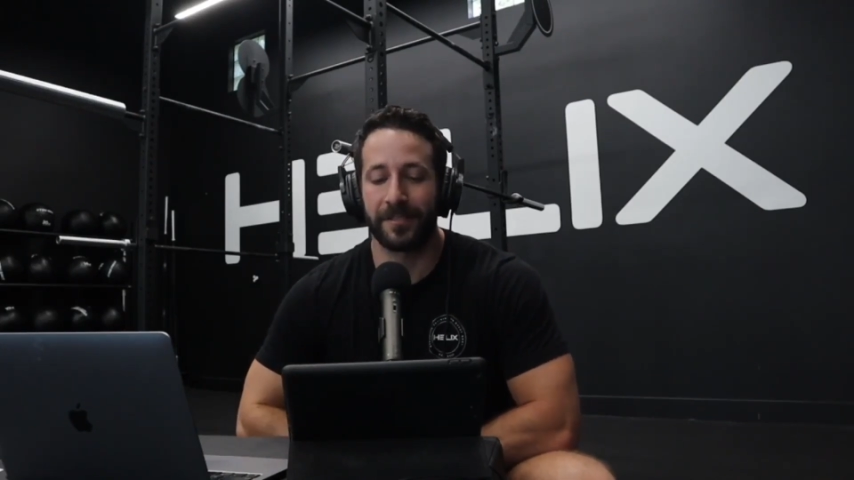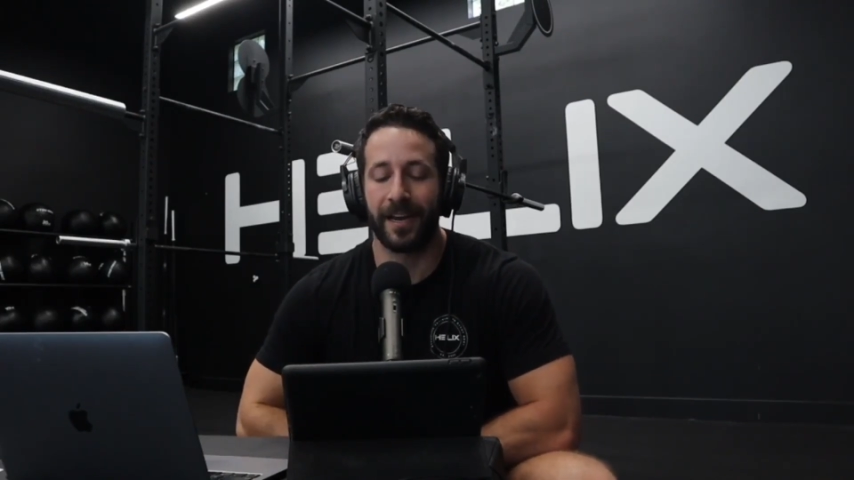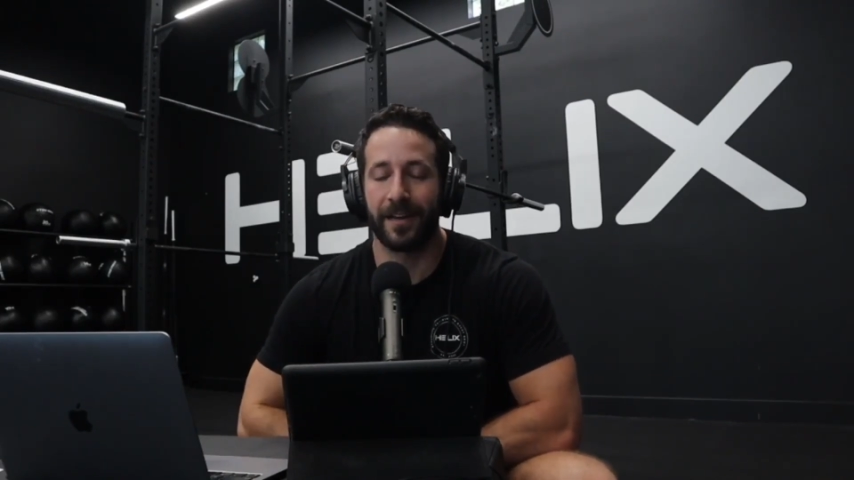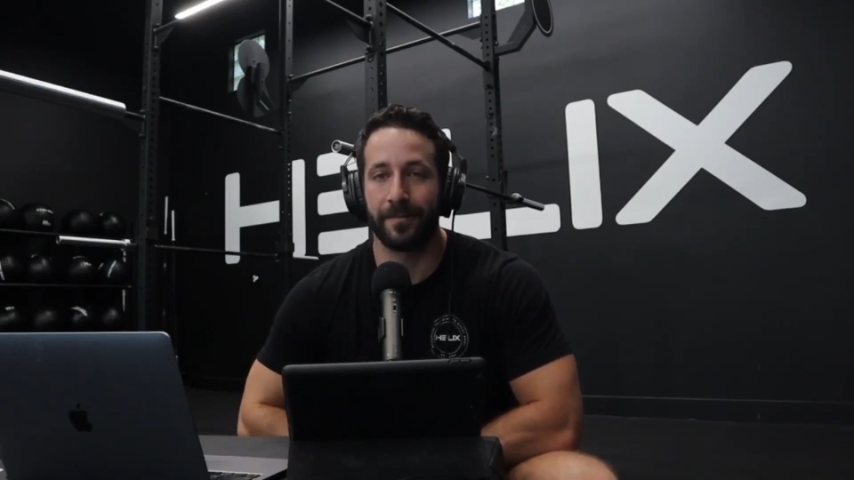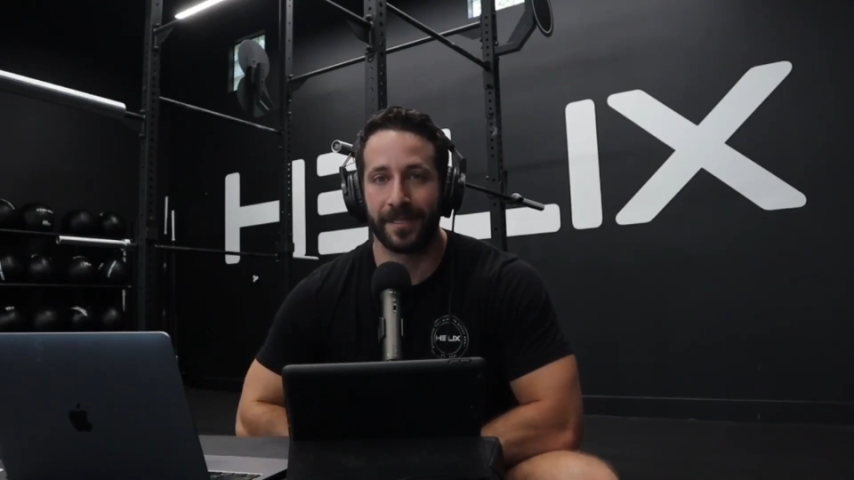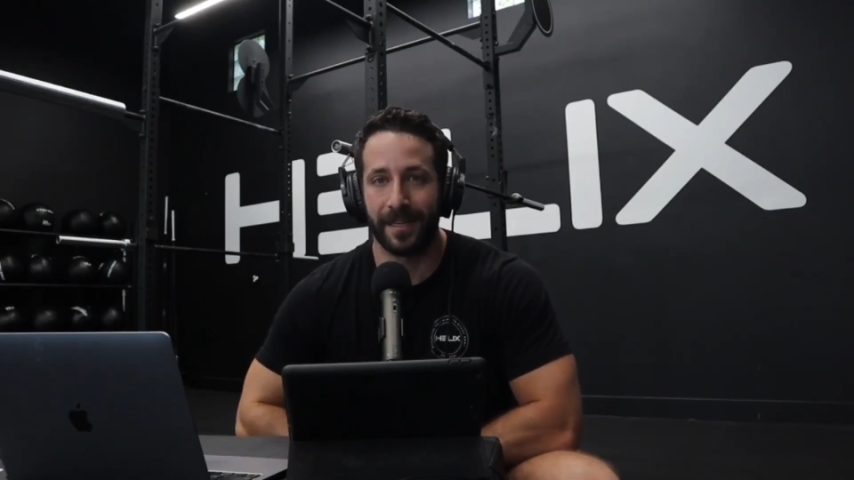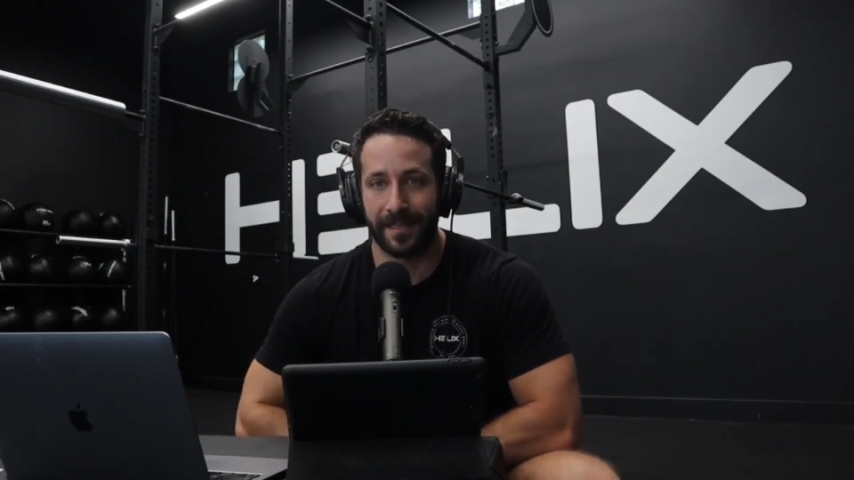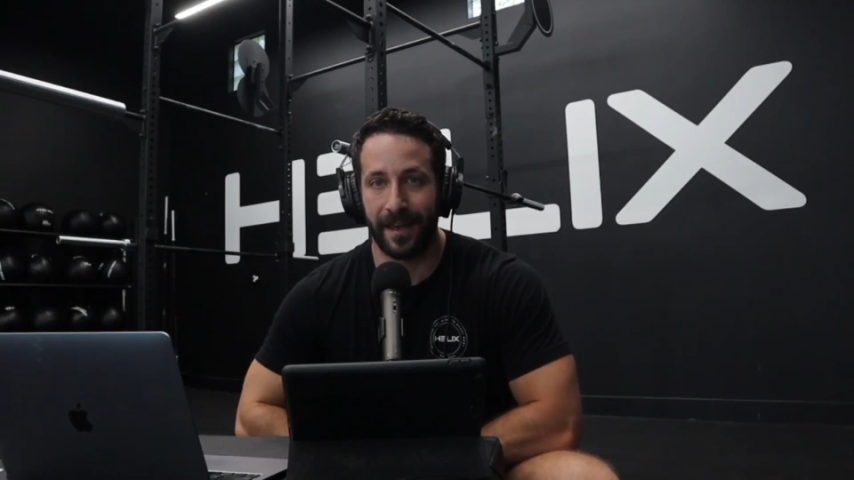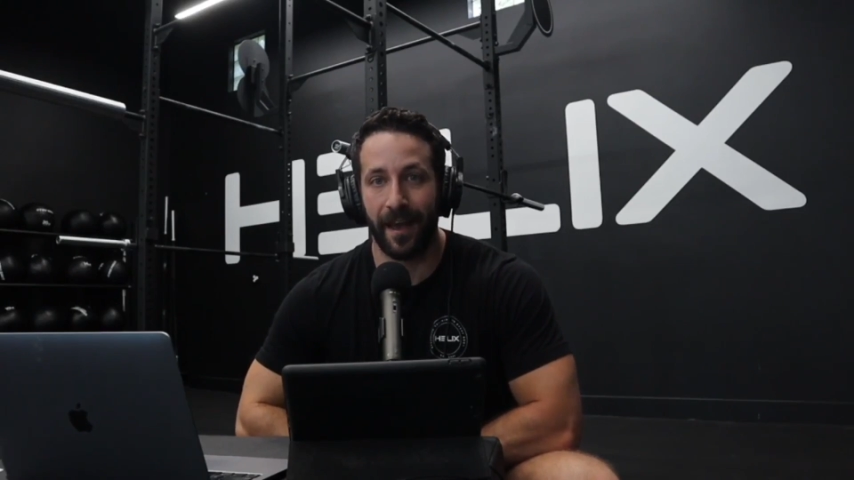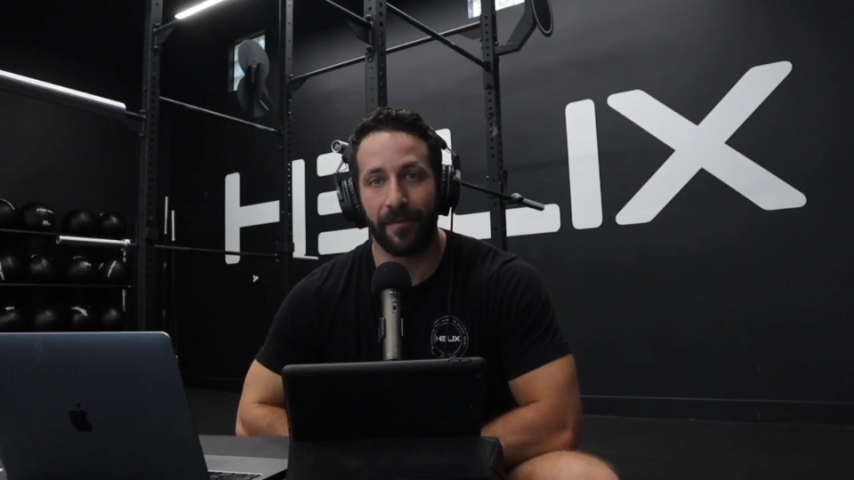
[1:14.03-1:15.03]
items
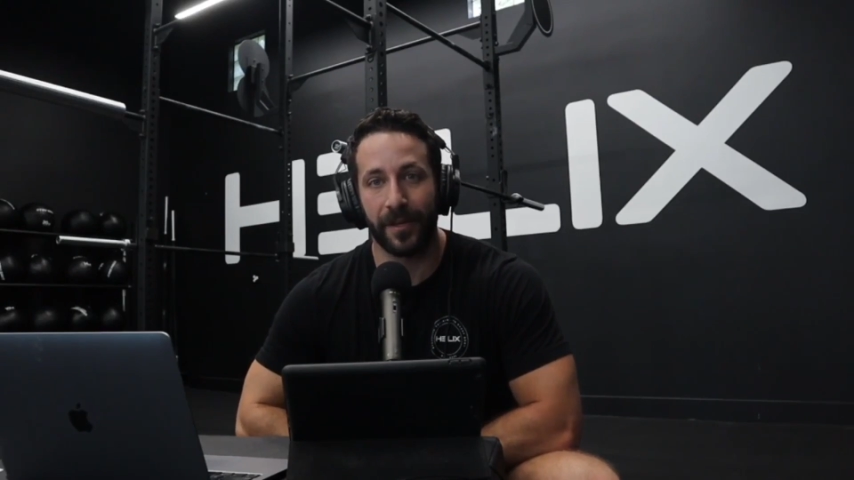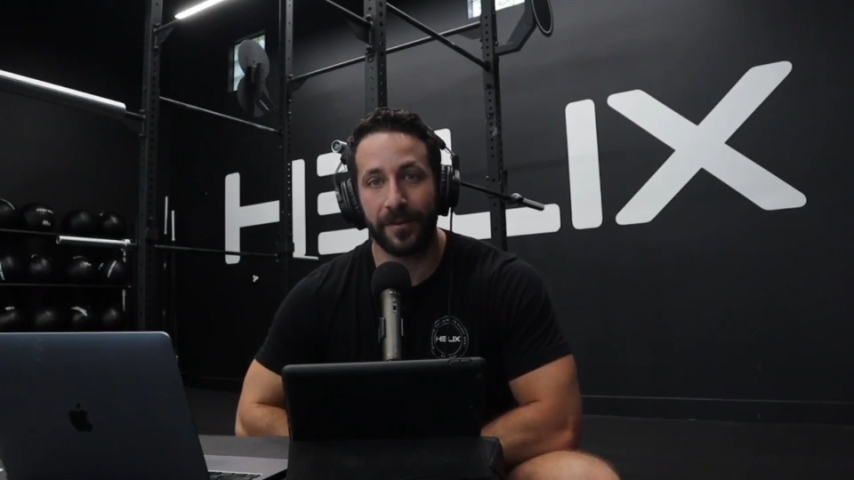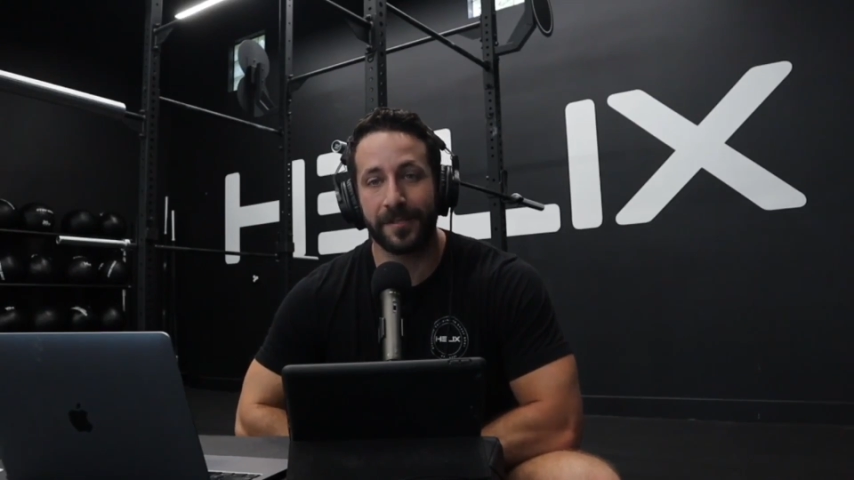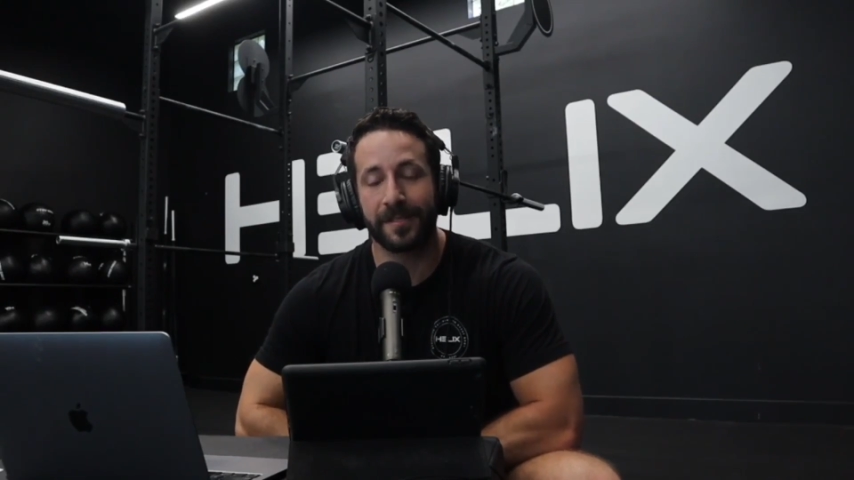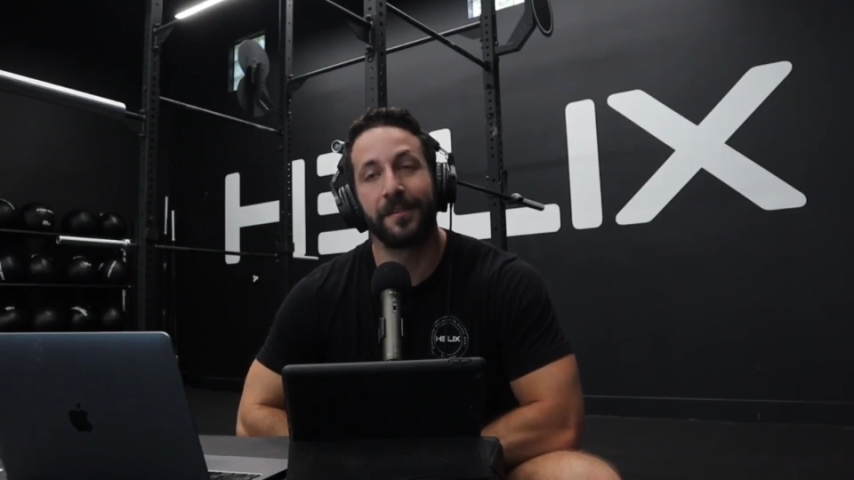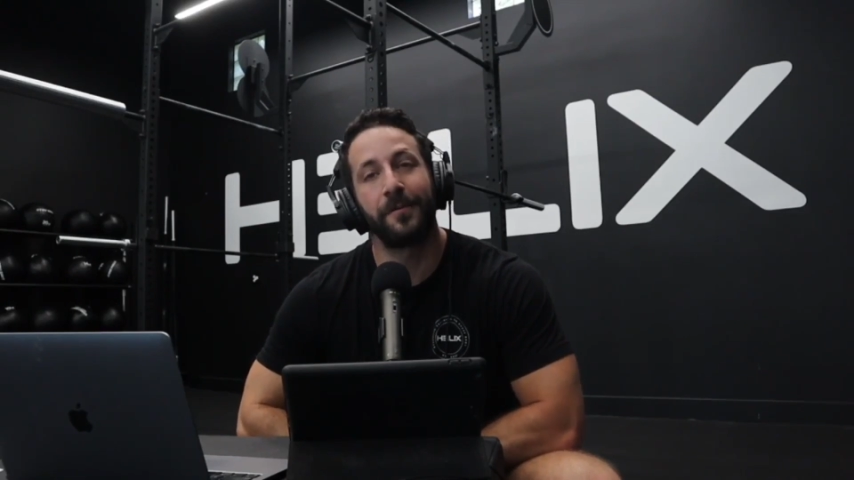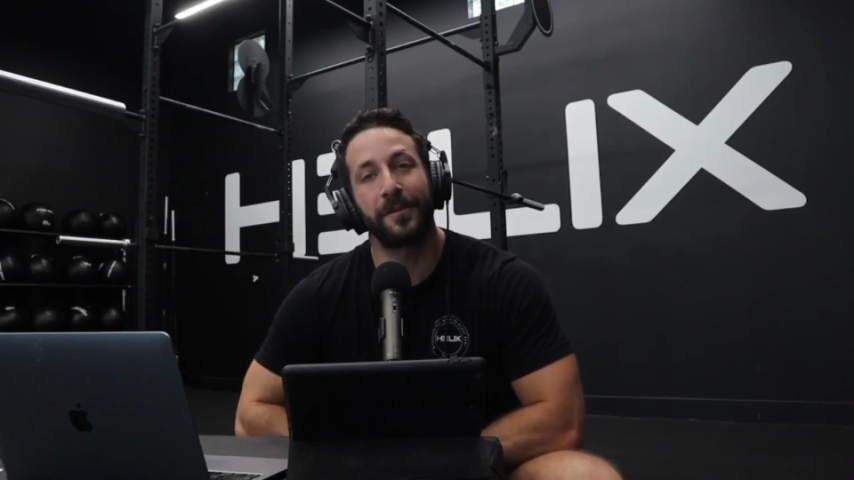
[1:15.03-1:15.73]
doesn't have a use.